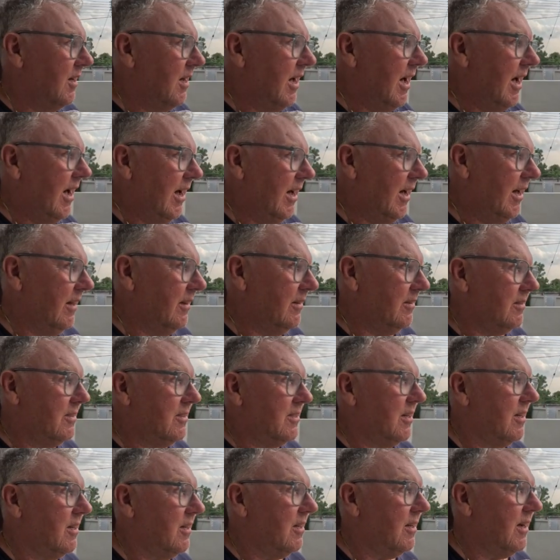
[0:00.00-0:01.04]
and
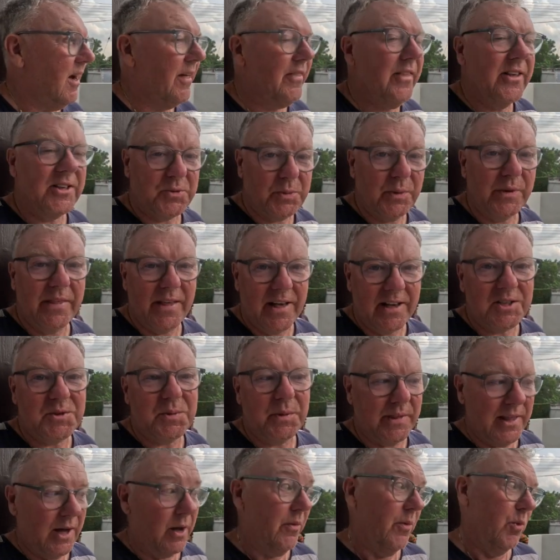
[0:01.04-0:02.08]
and that's with, that's
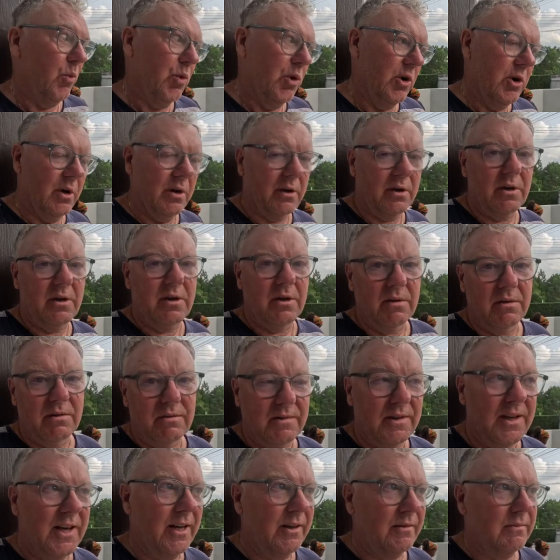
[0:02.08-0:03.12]
without the work
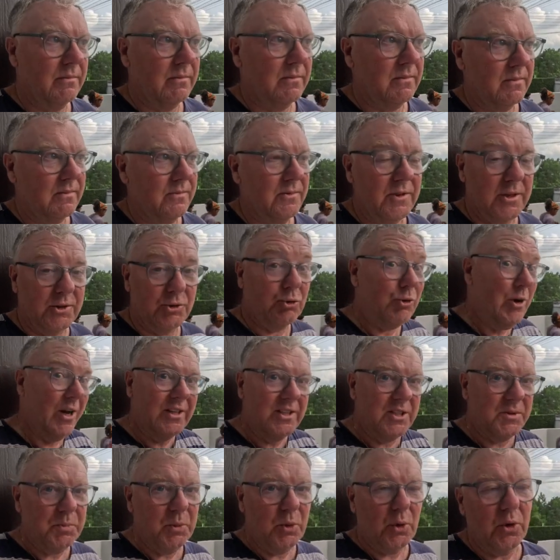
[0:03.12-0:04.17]
and the
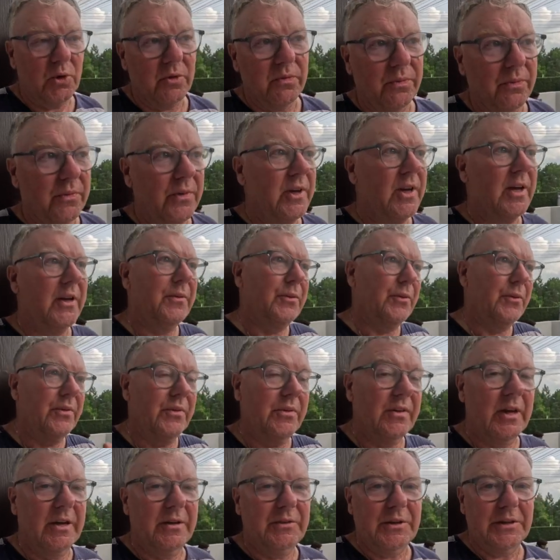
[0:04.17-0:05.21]
transport and, and,
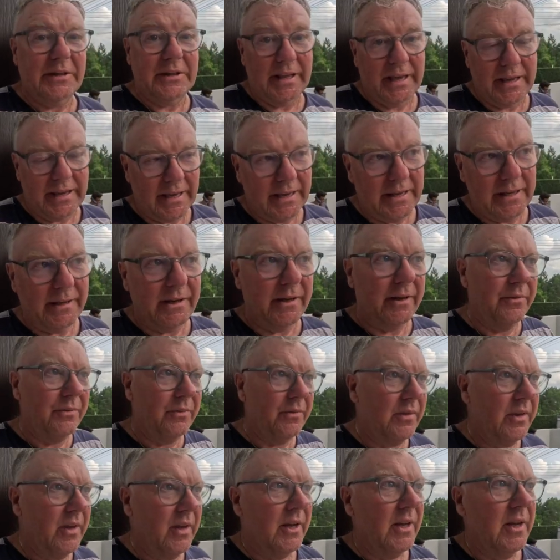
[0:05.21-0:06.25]
and the digging
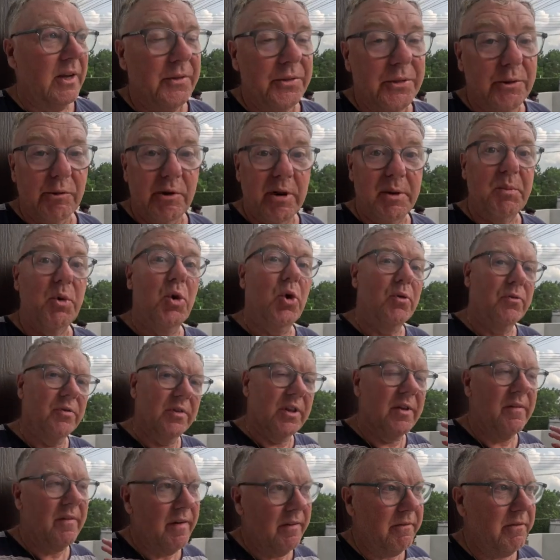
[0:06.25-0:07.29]
and the
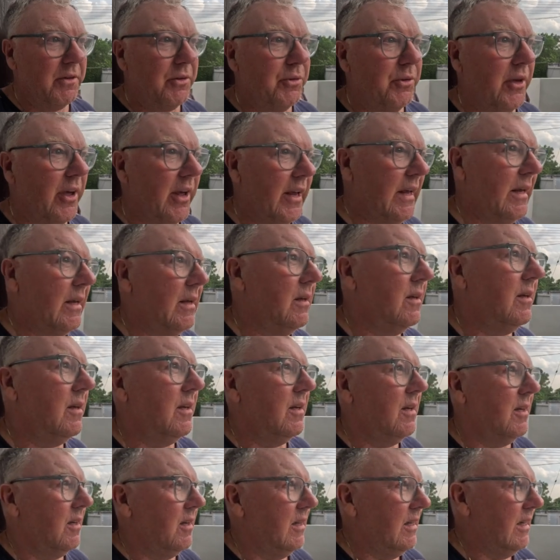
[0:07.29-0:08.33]
removal of everything.
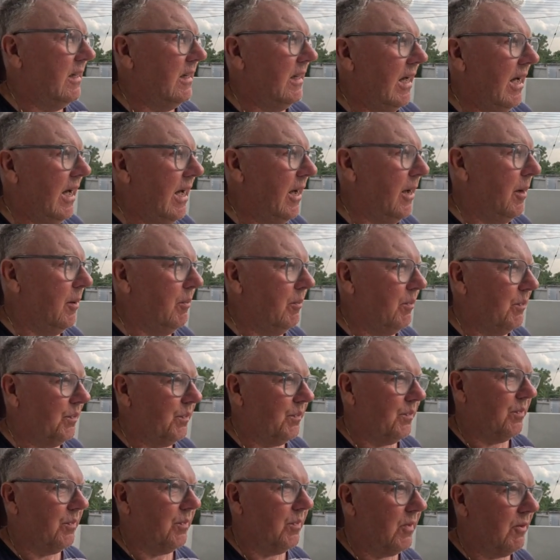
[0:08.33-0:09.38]
Um,
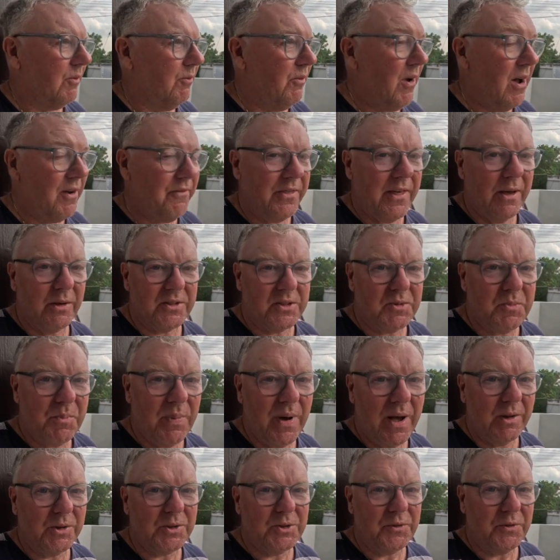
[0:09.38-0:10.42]

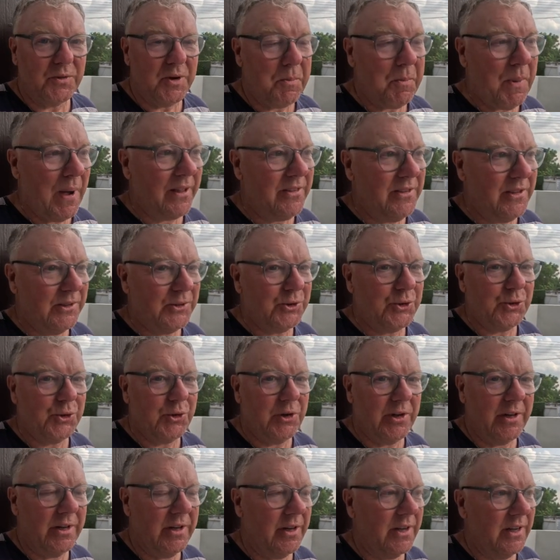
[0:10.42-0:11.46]
£5,000 for a banyan
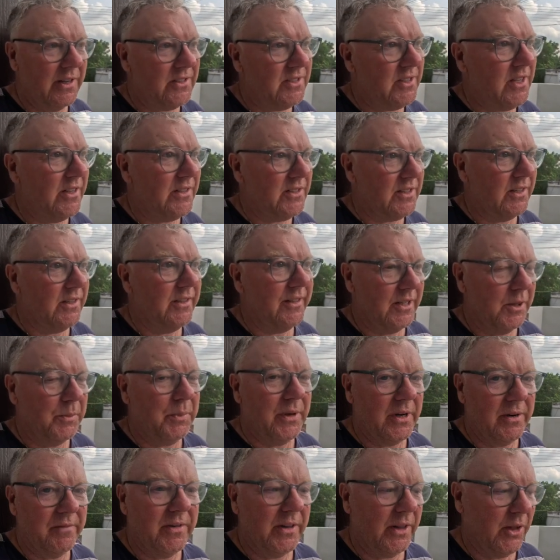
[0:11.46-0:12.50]
tree is, is a little
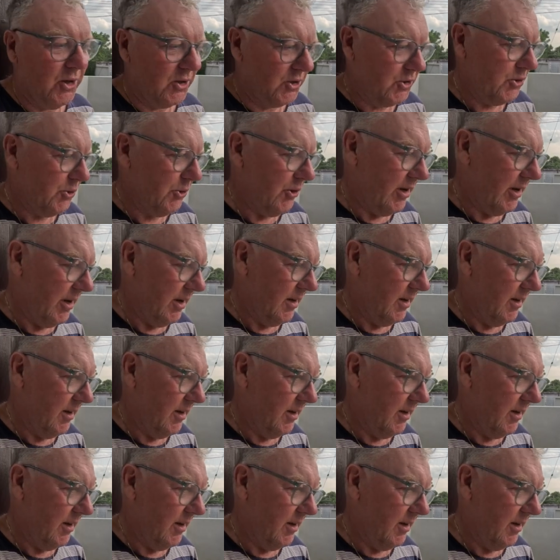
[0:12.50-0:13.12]
bit of a luxury.